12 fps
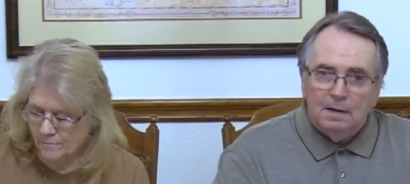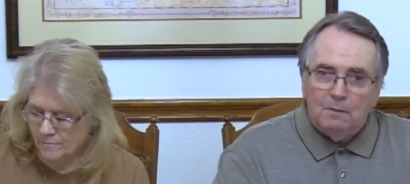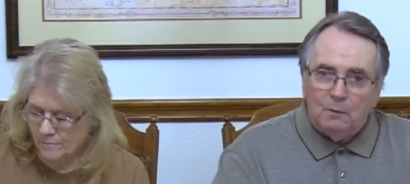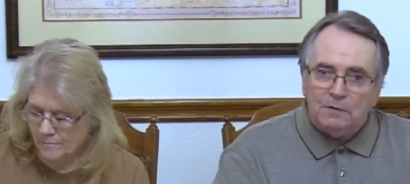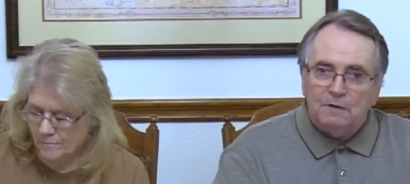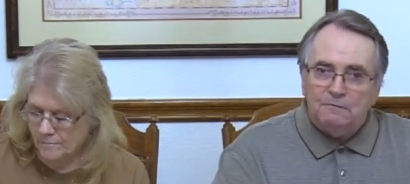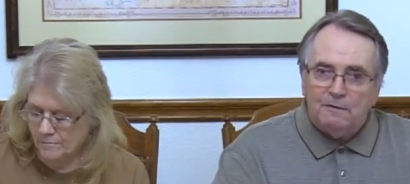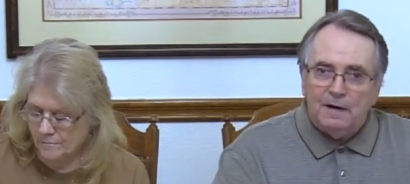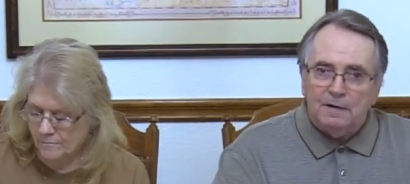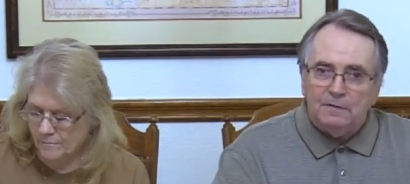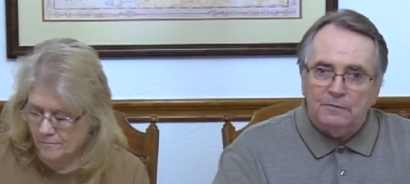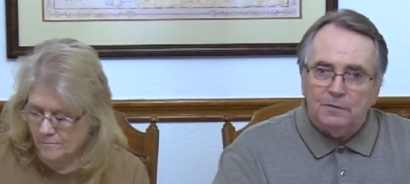Speaker 1: What
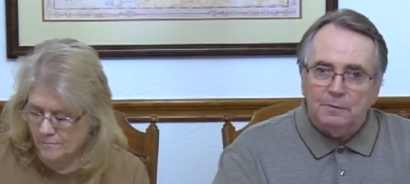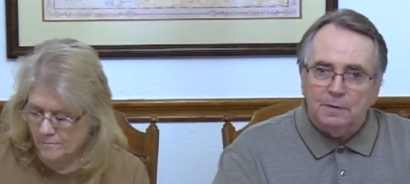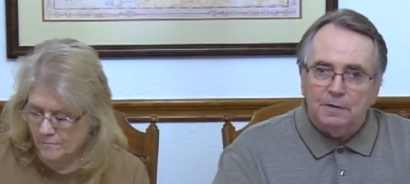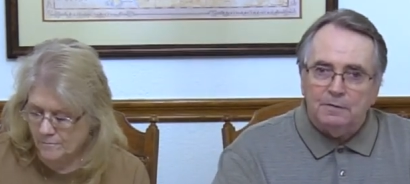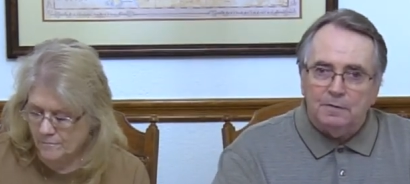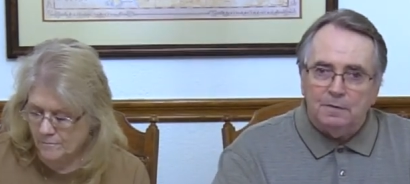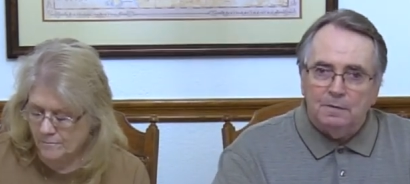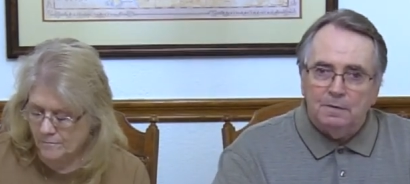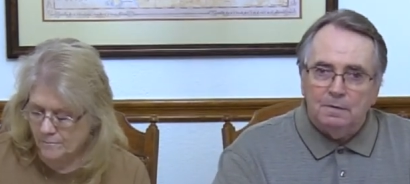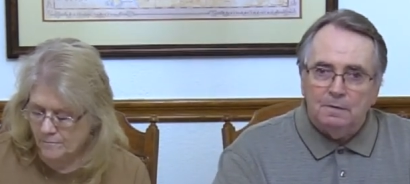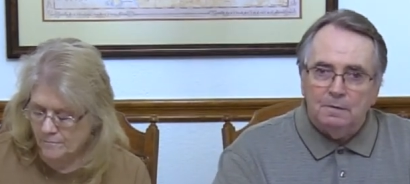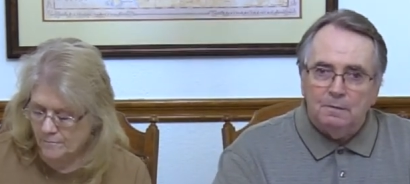defiles your religion?
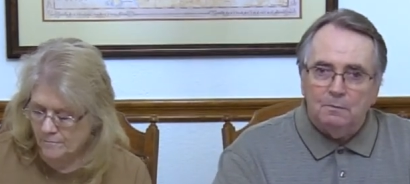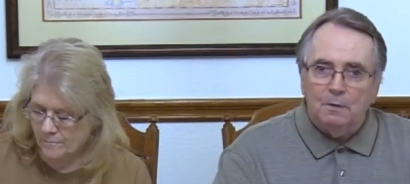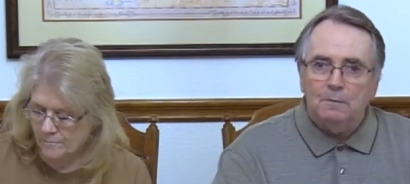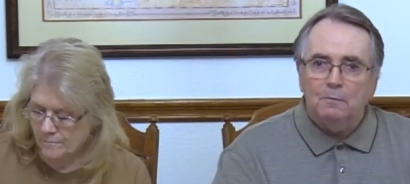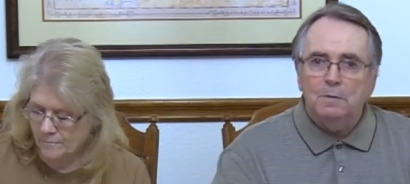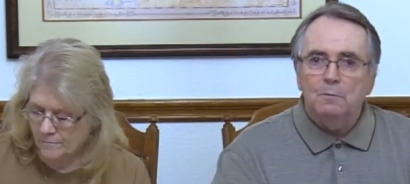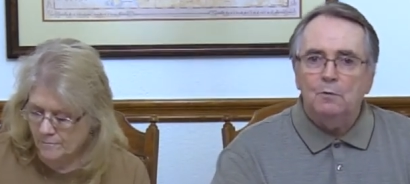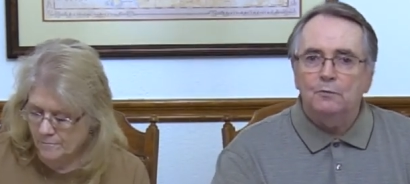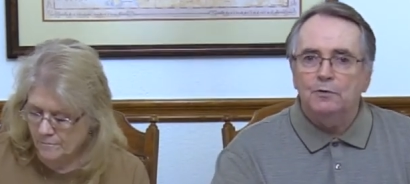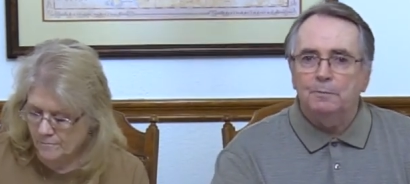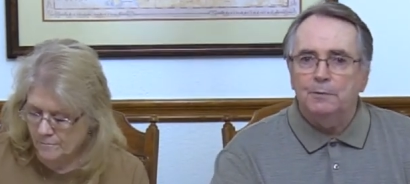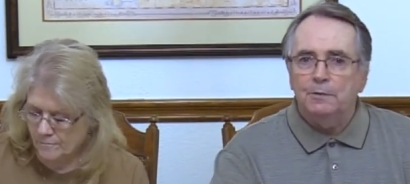What removes
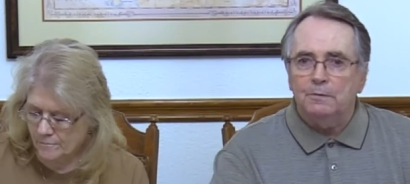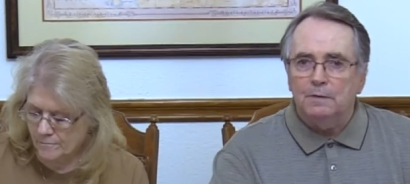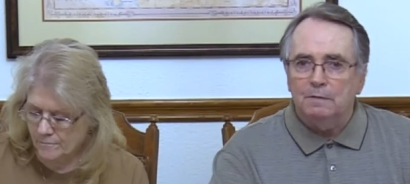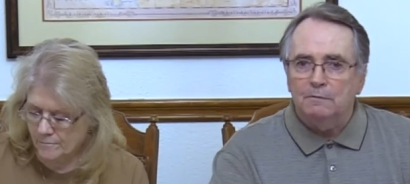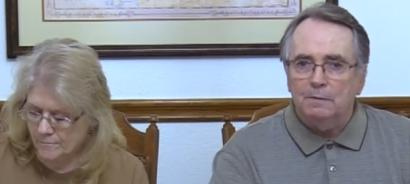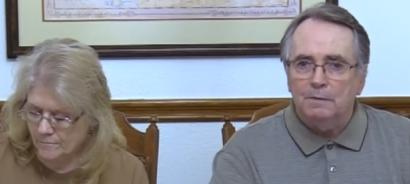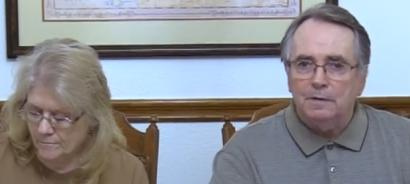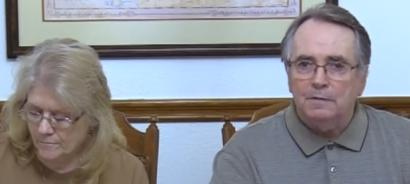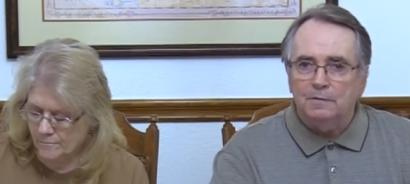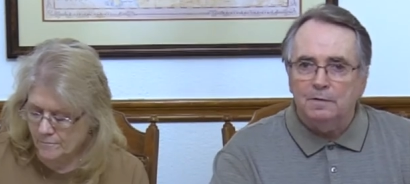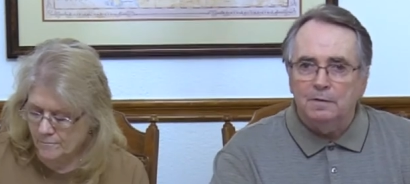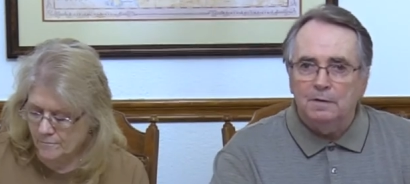the purity of your
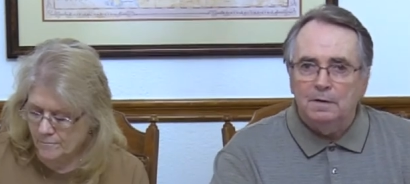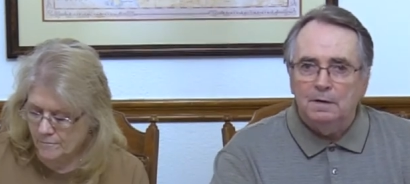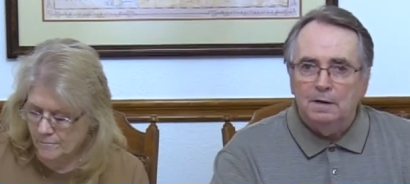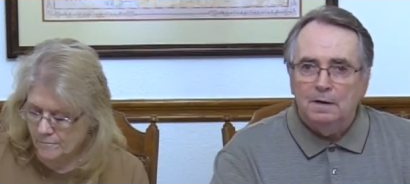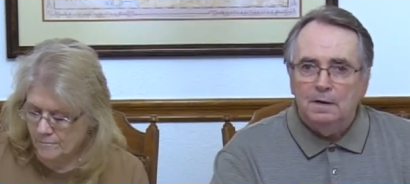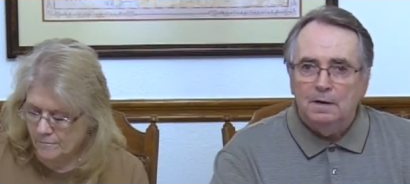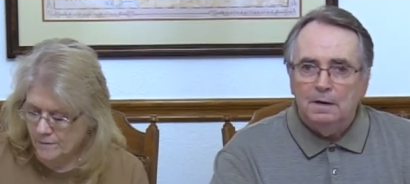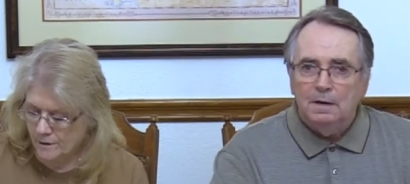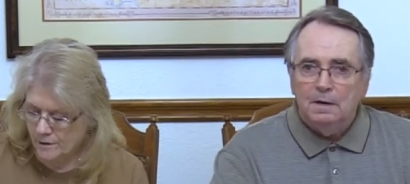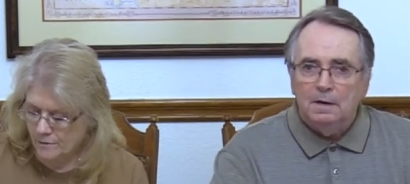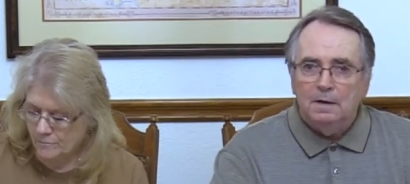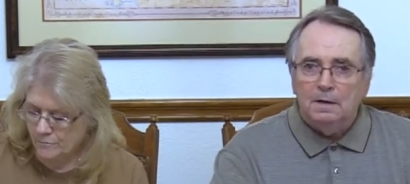religion?
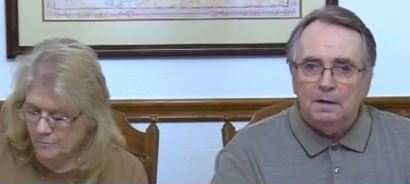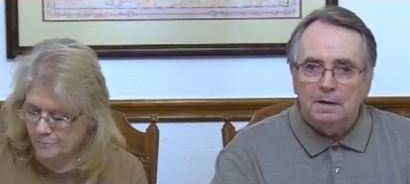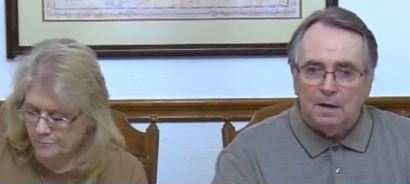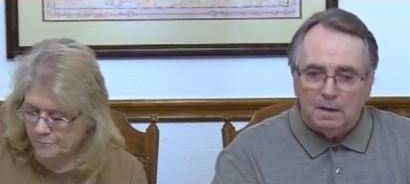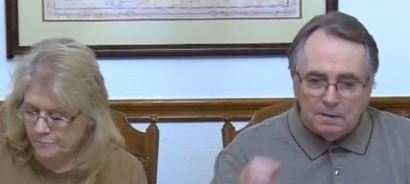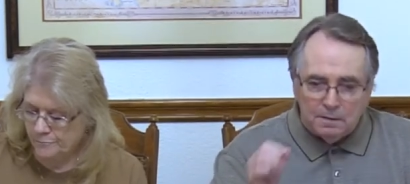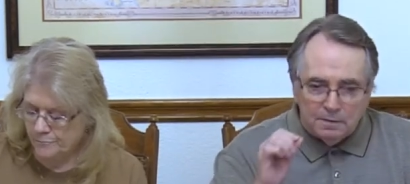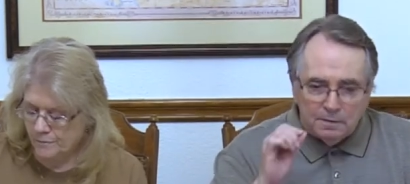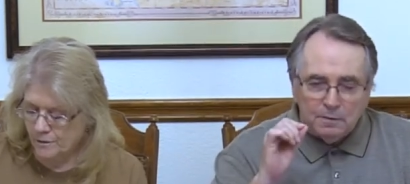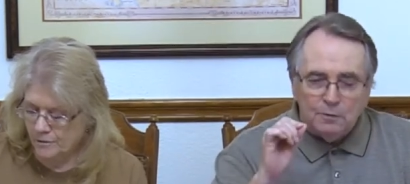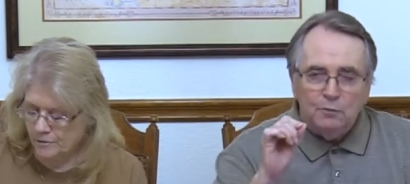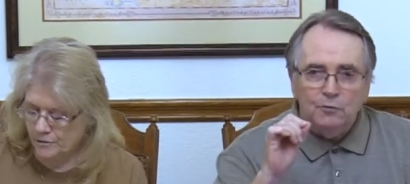Uh, you
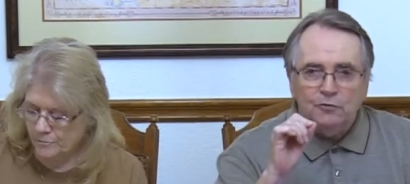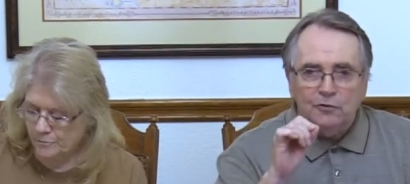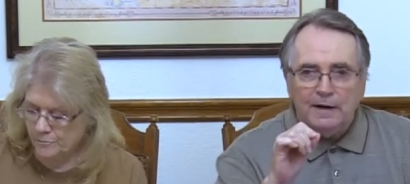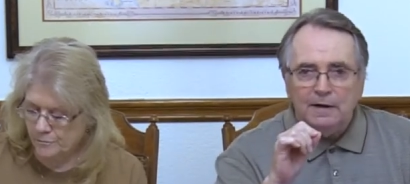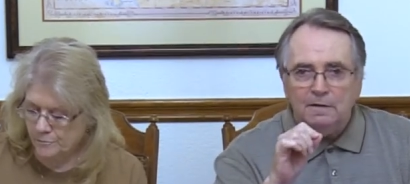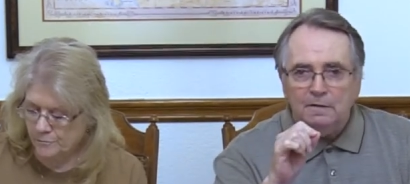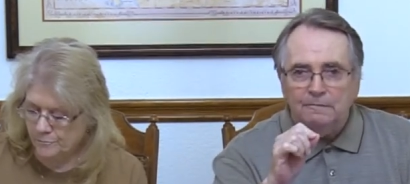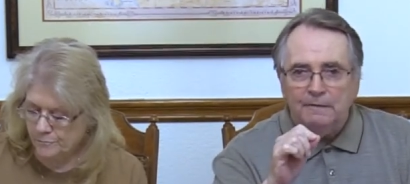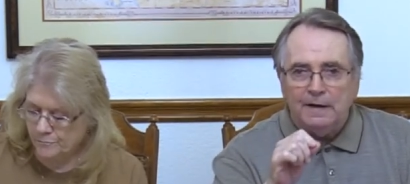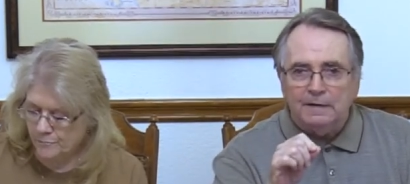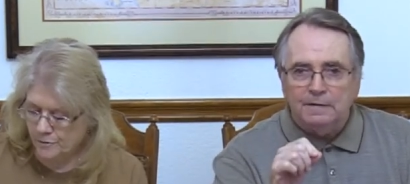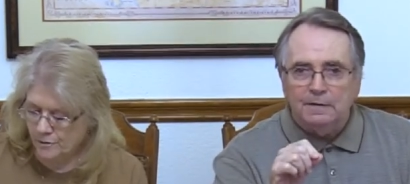lose sight of the
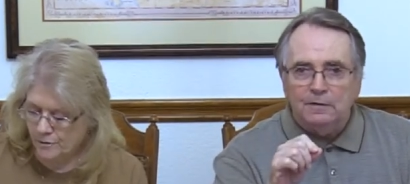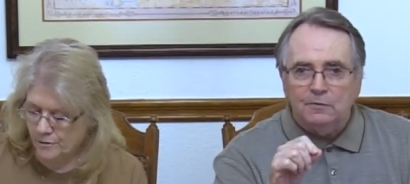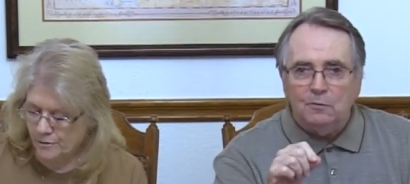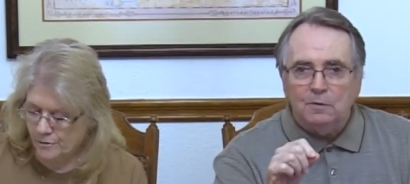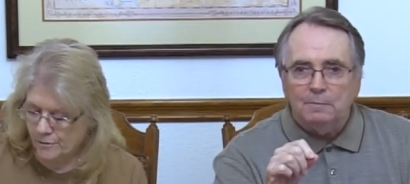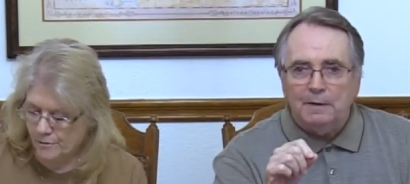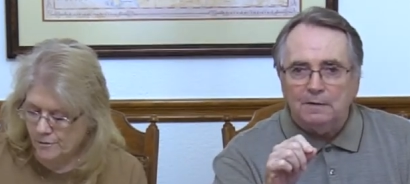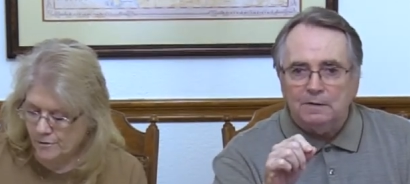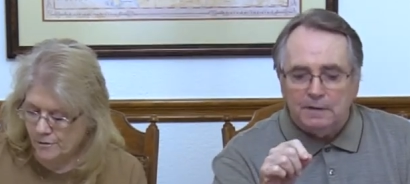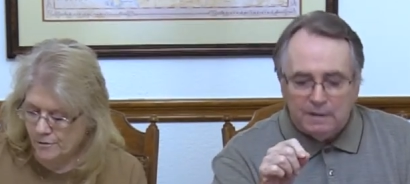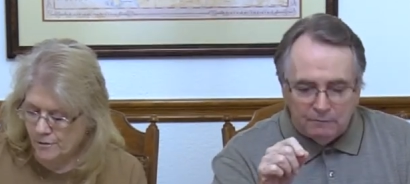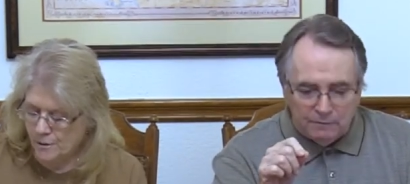fact that it's all about the
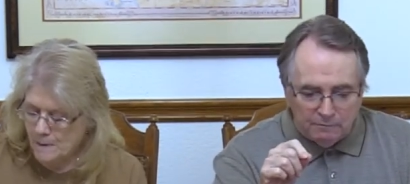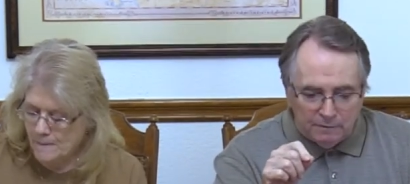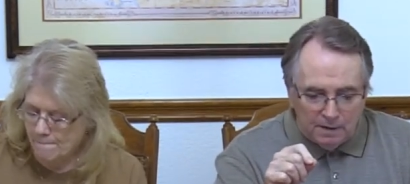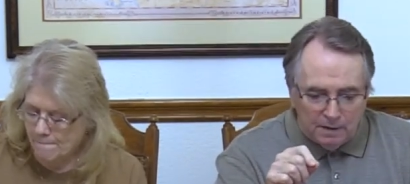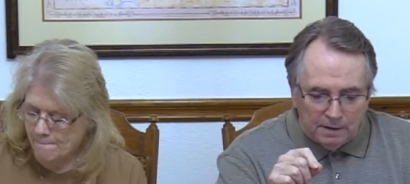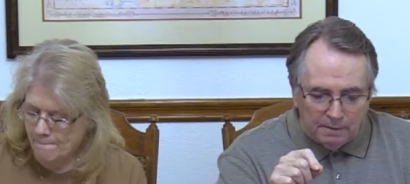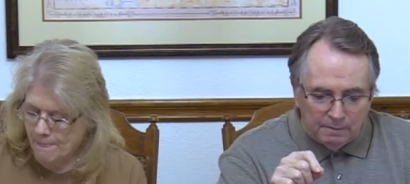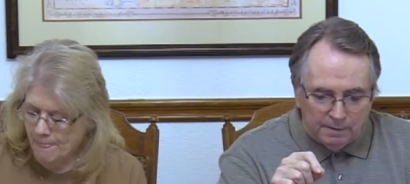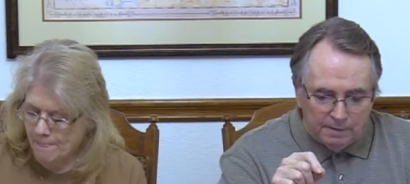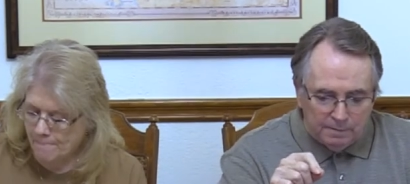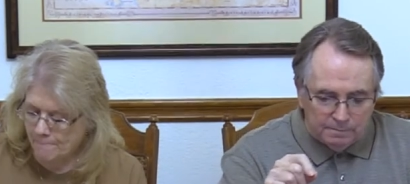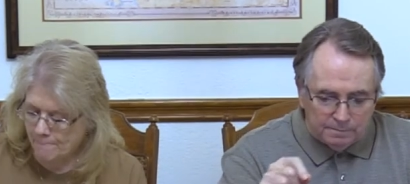gift of God,
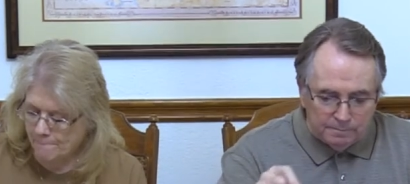right?